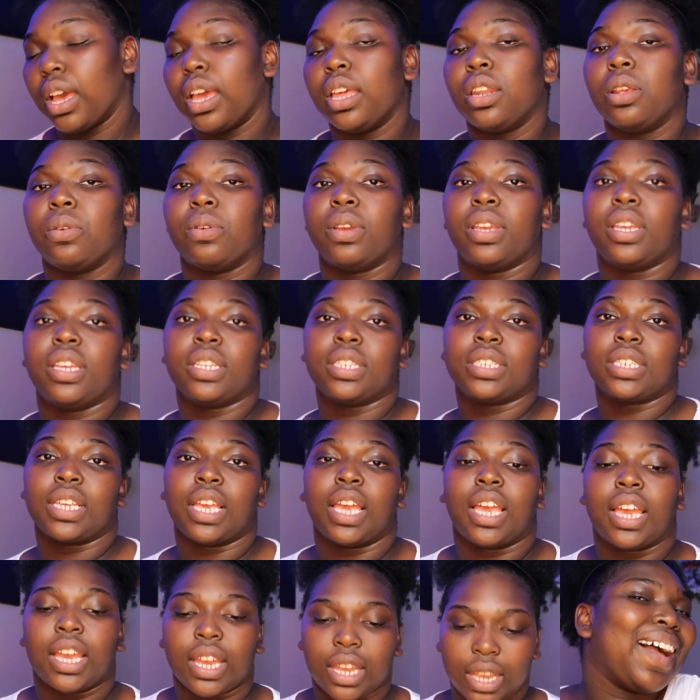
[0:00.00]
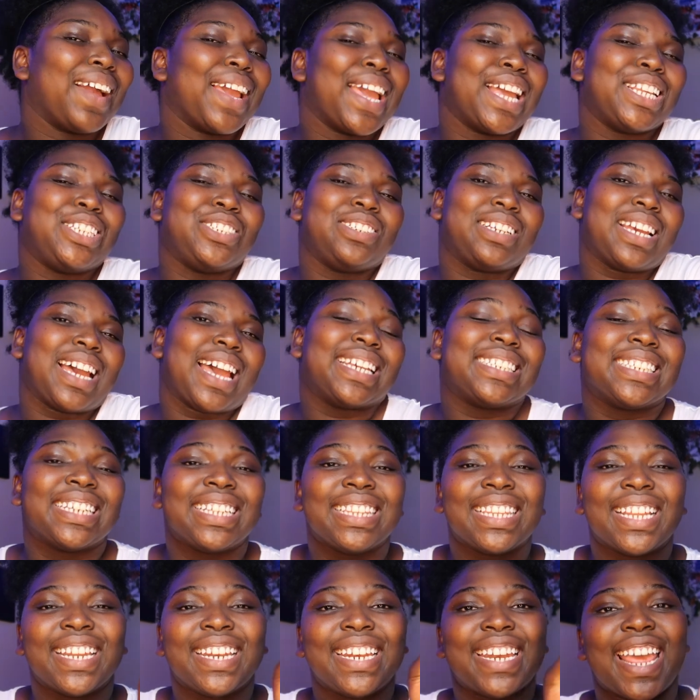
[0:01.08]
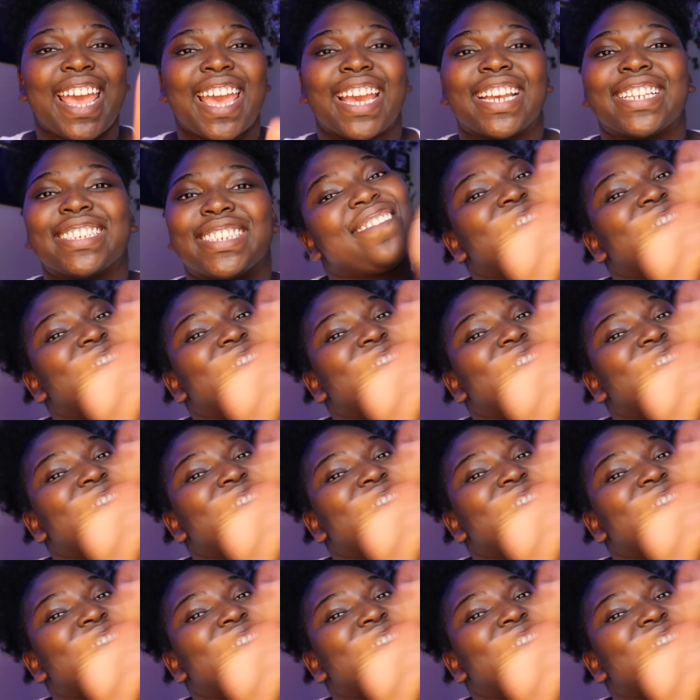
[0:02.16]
Anyways, I'll catch you guys in the next